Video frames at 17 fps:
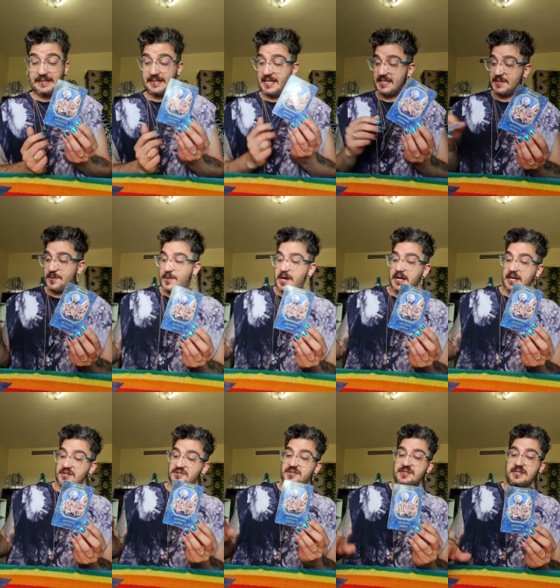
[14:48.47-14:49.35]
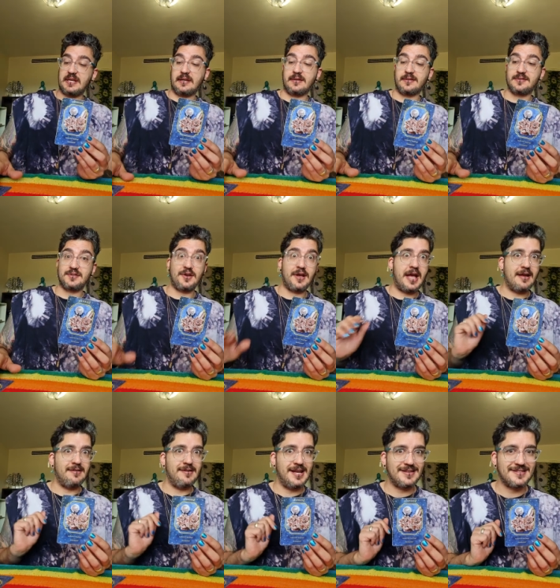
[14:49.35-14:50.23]
that's quite interesting. So our
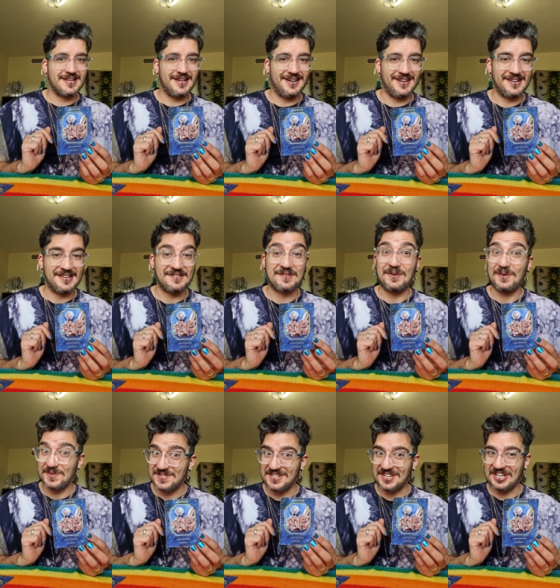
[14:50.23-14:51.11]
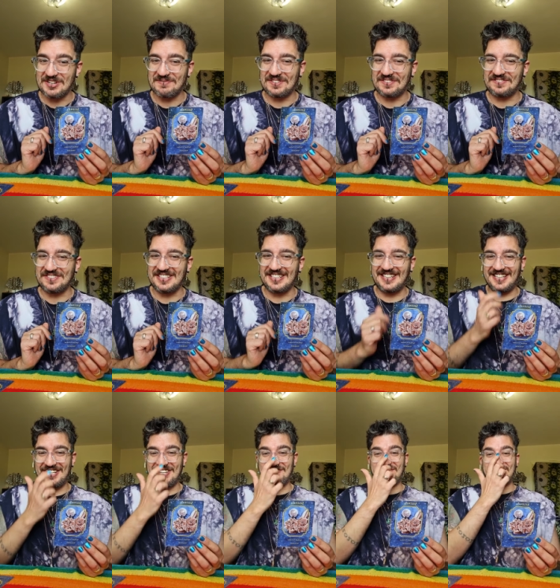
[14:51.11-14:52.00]
next card is also going to be really
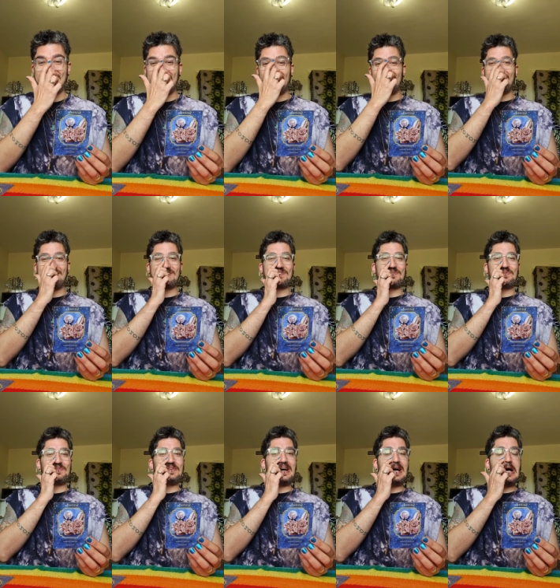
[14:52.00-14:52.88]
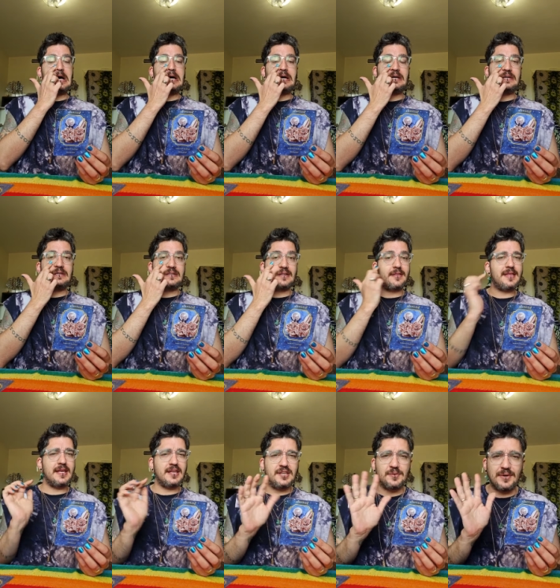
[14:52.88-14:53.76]
interesting as well.
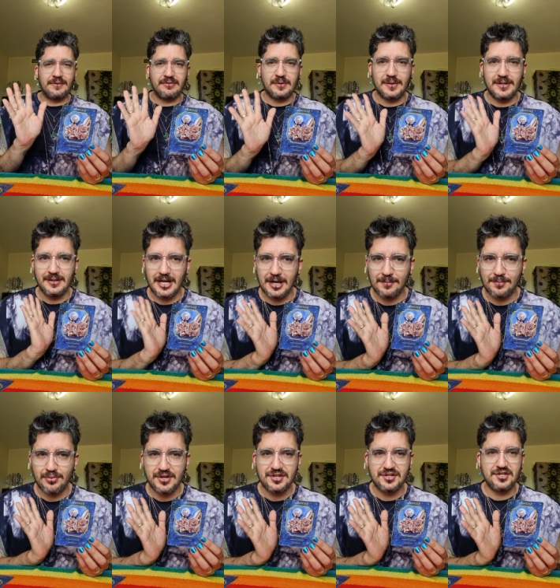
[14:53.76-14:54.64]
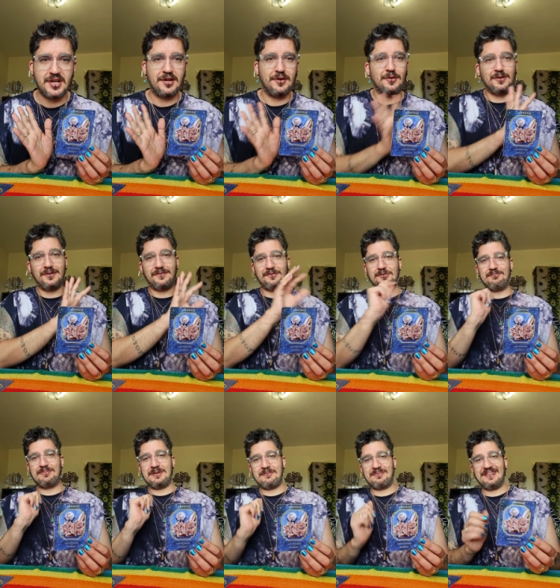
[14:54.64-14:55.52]
Thank you, everyone. I appreciate all of you
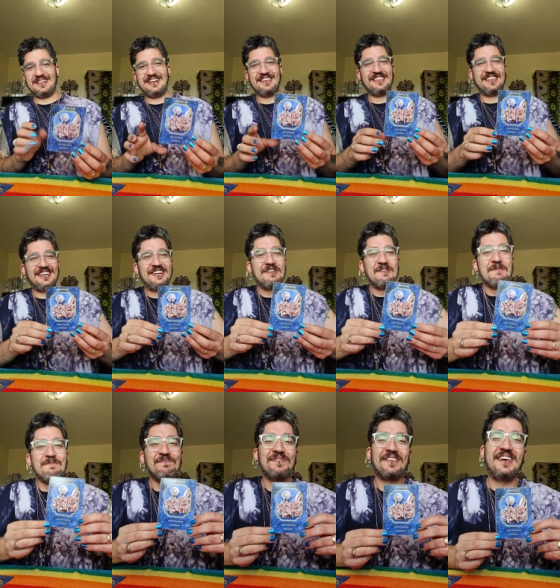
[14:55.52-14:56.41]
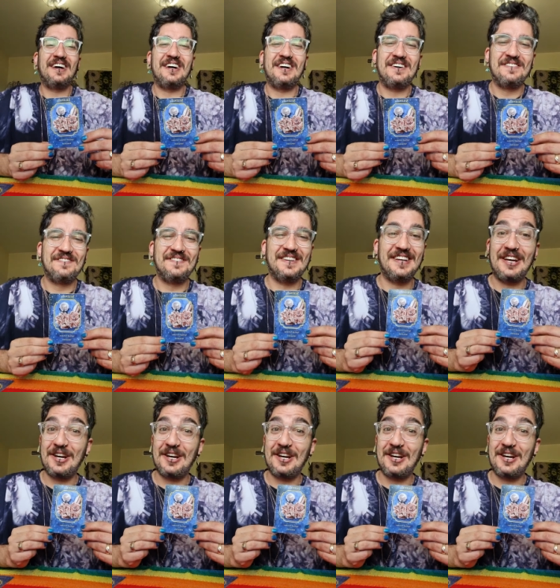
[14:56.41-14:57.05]
people out there uh, for